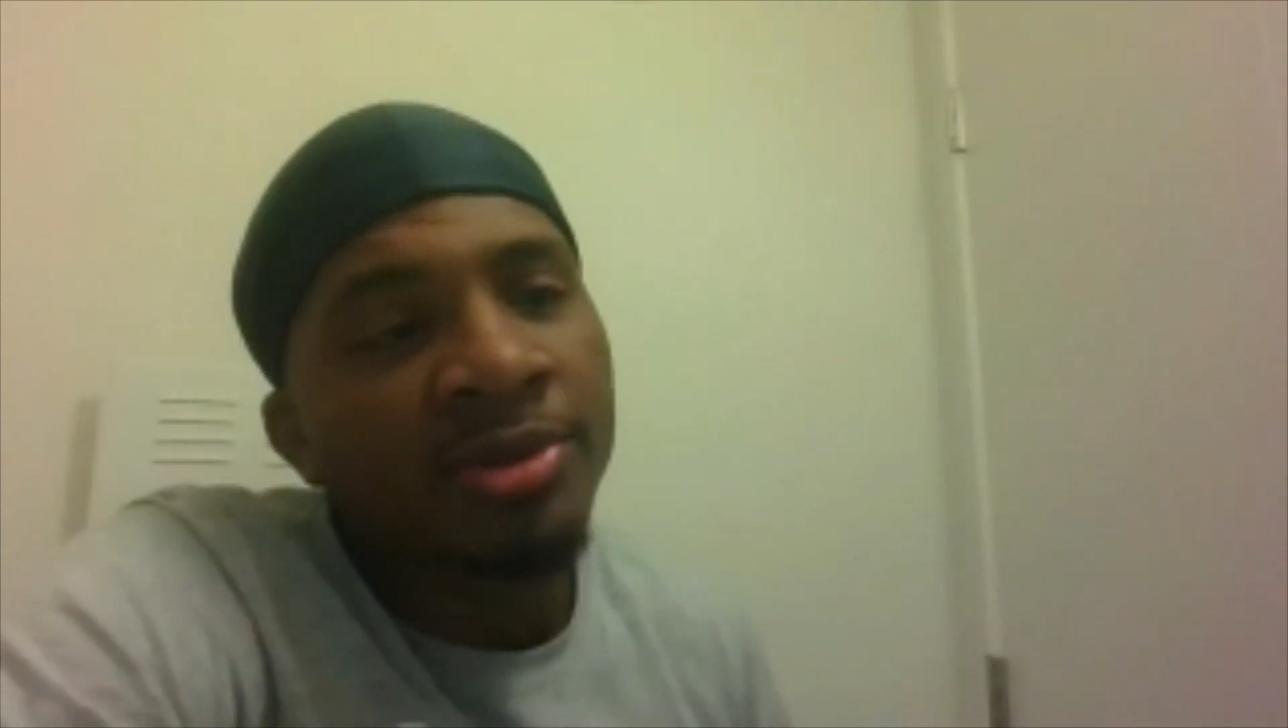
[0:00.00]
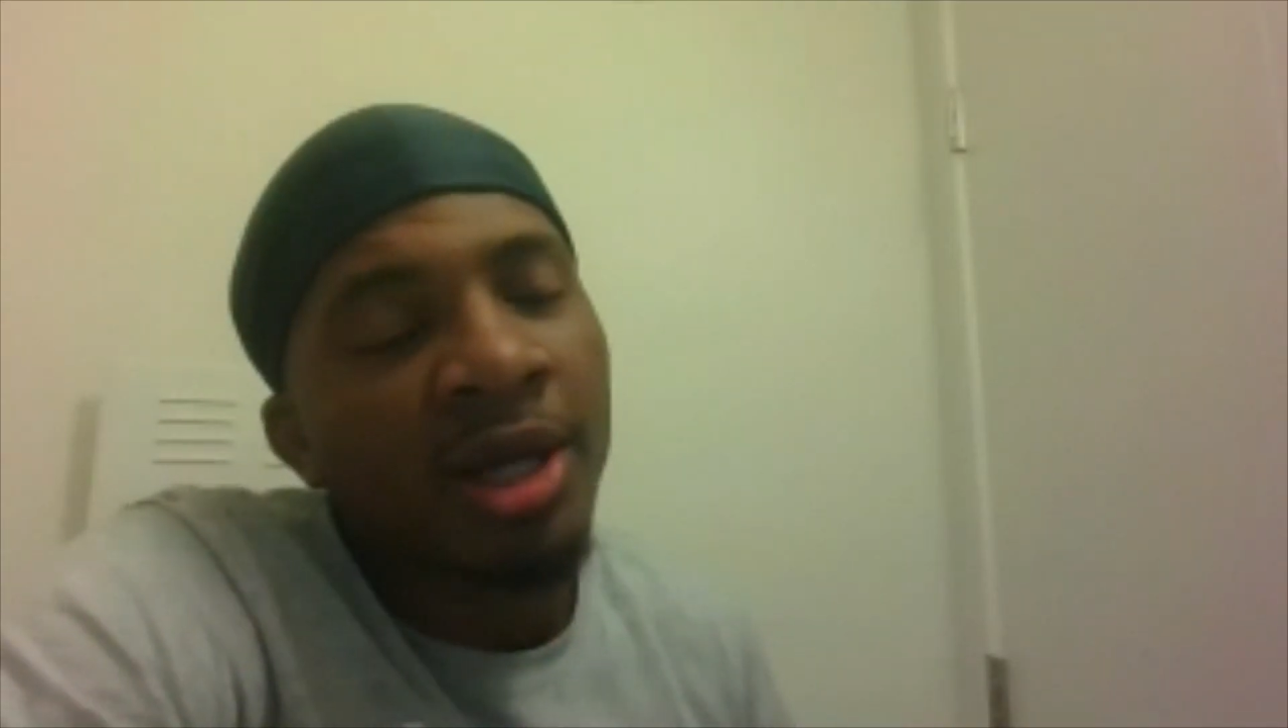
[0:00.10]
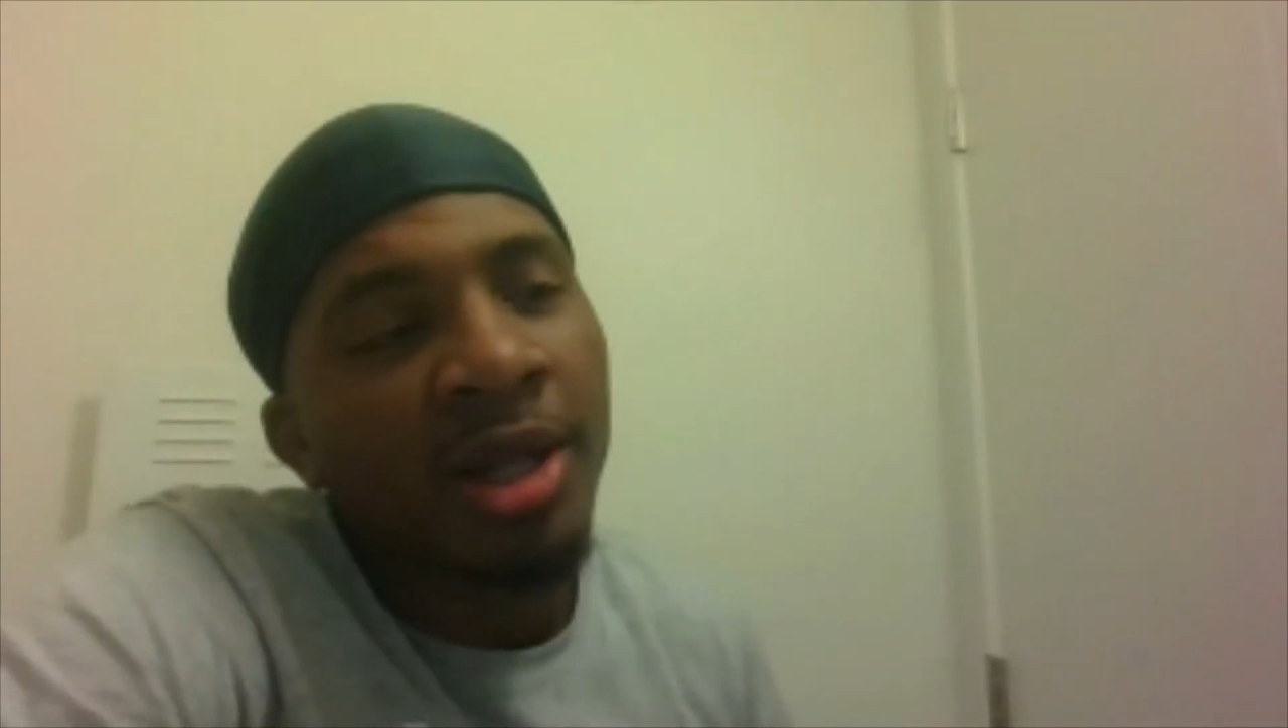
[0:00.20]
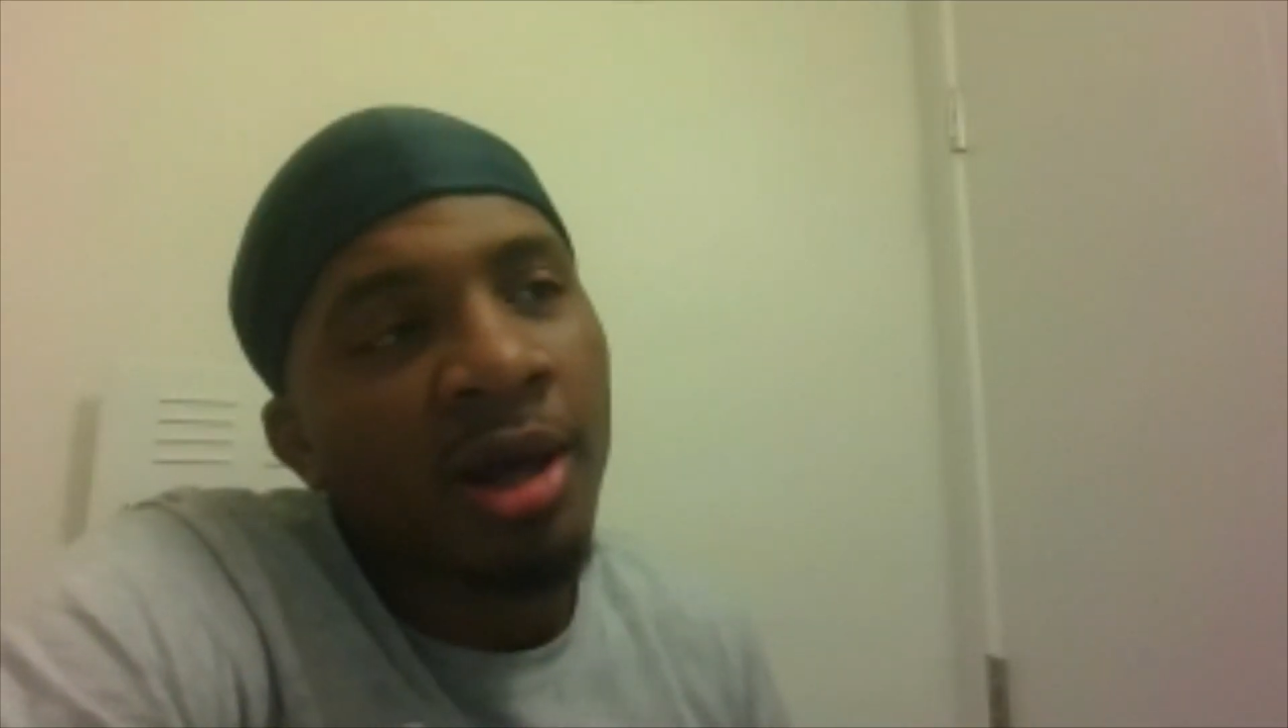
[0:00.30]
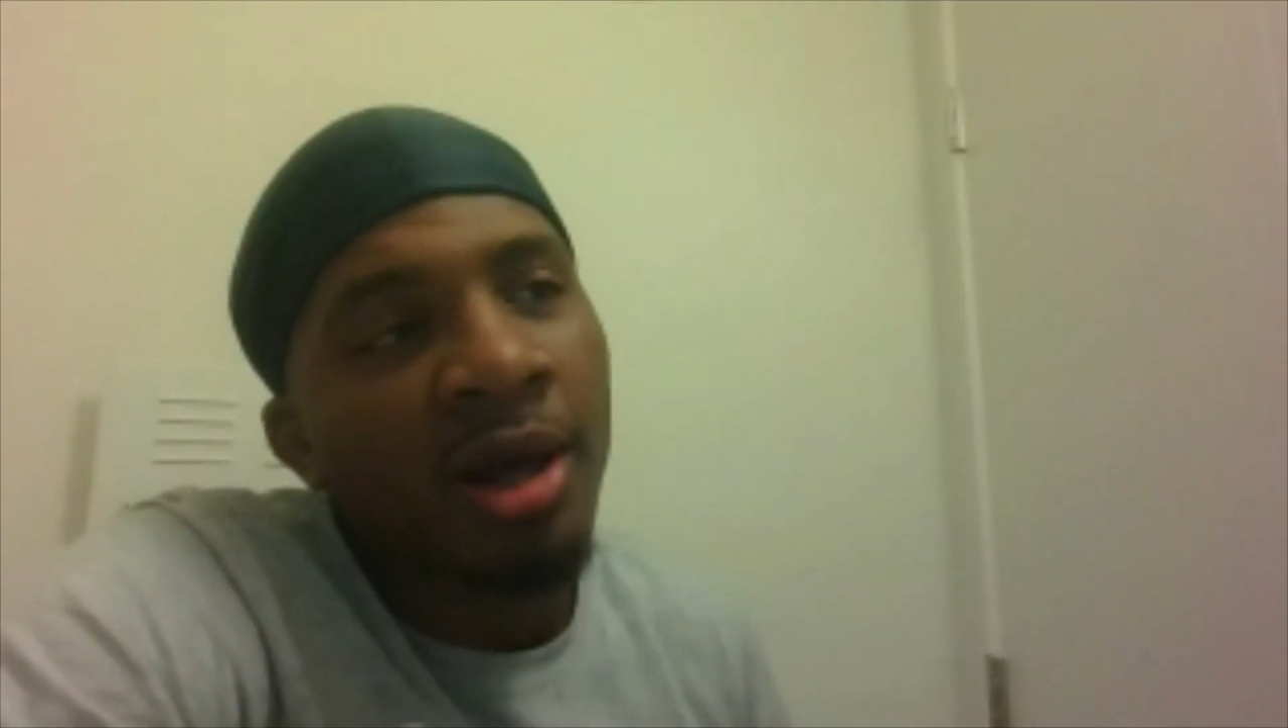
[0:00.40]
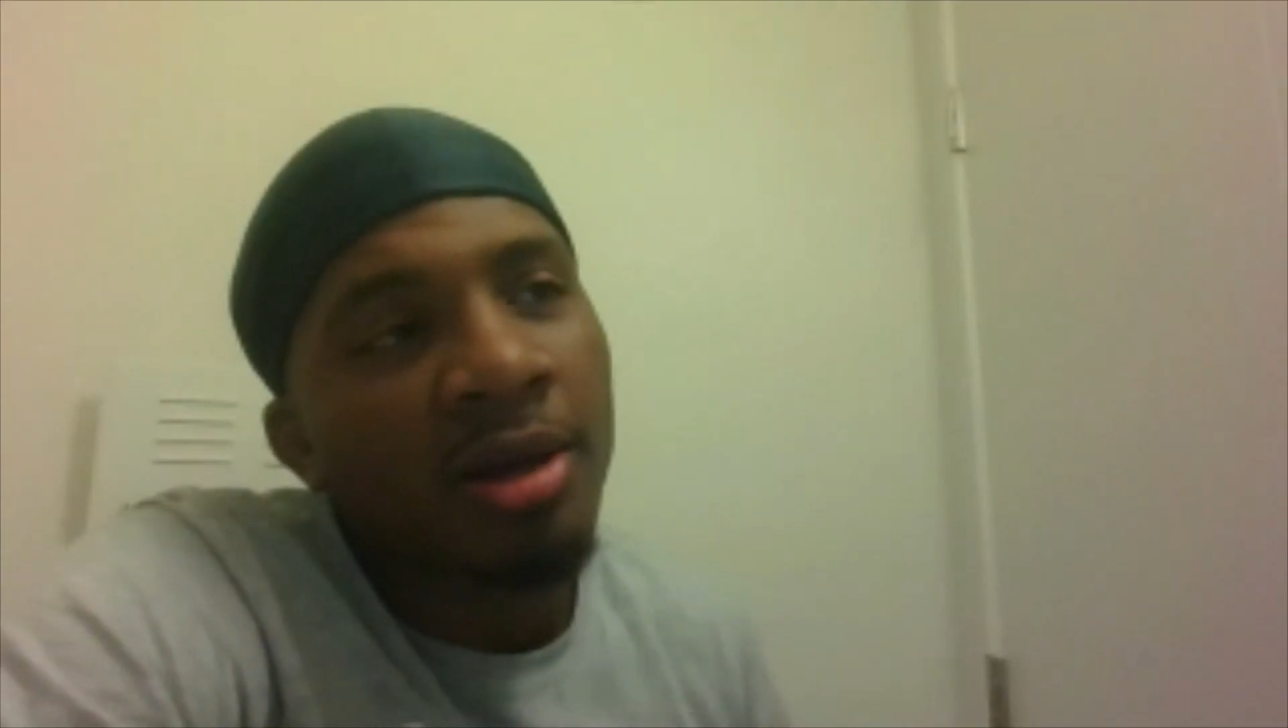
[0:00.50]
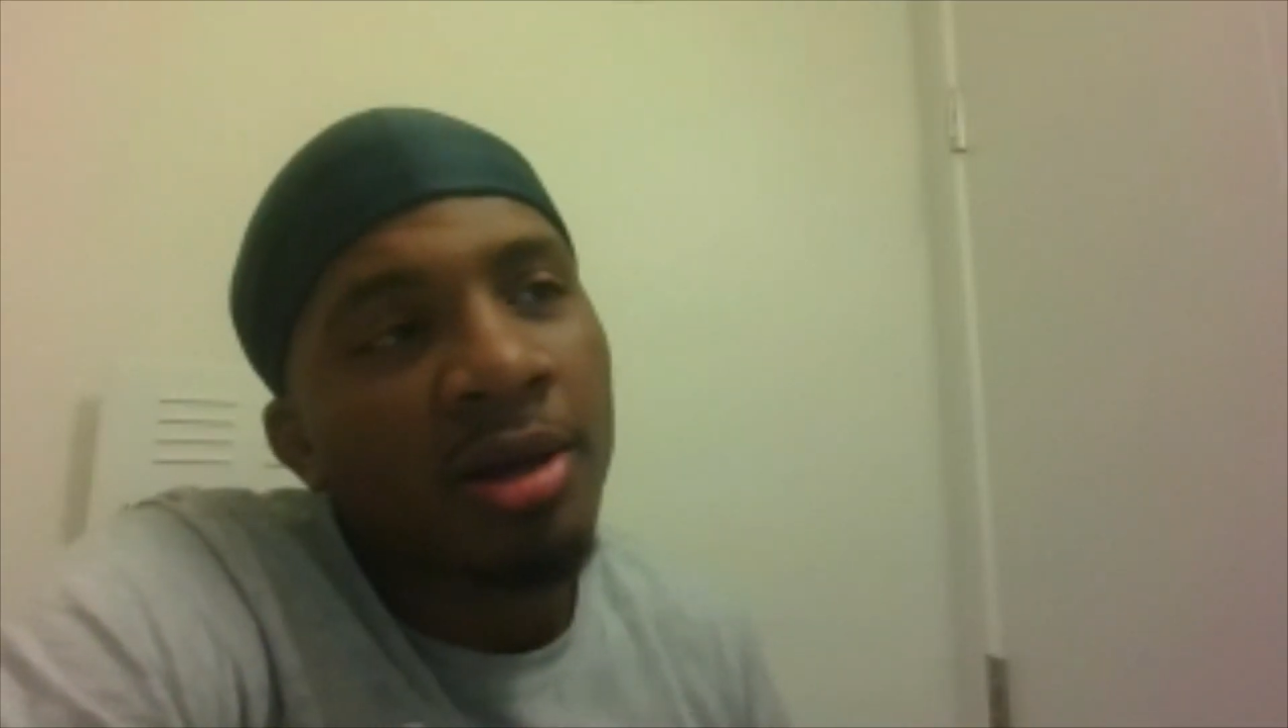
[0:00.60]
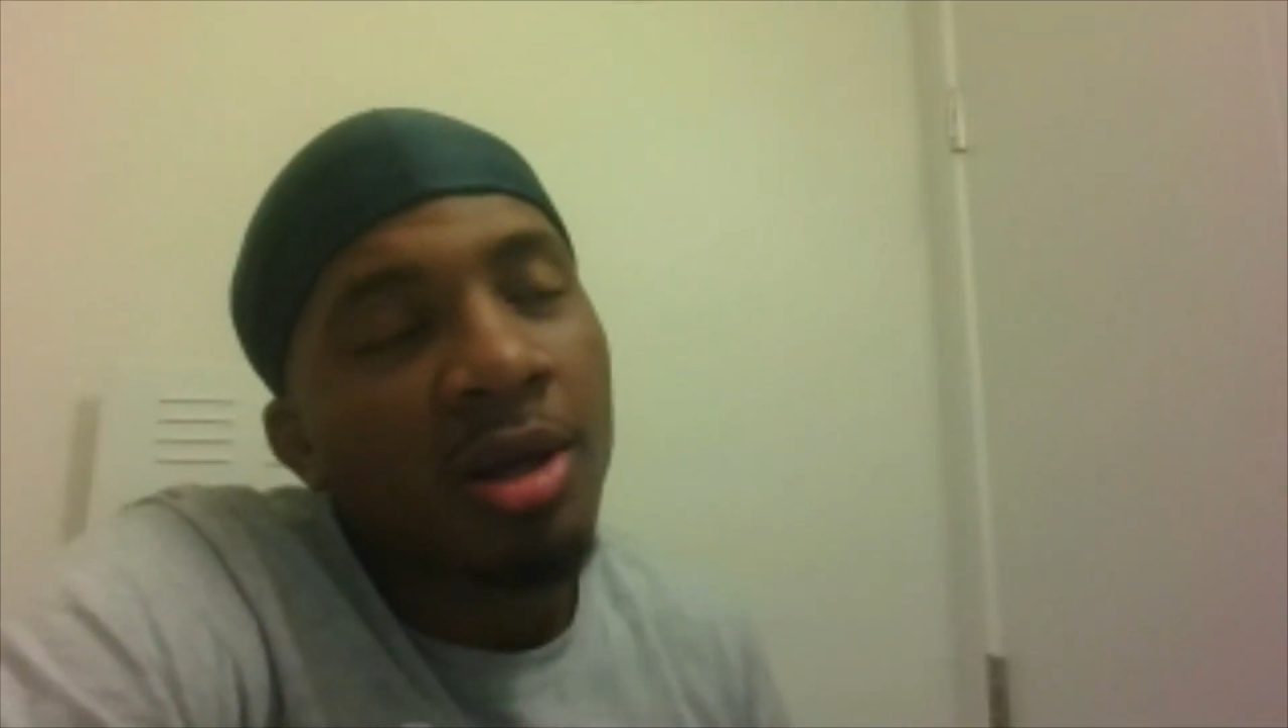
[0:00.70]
like that.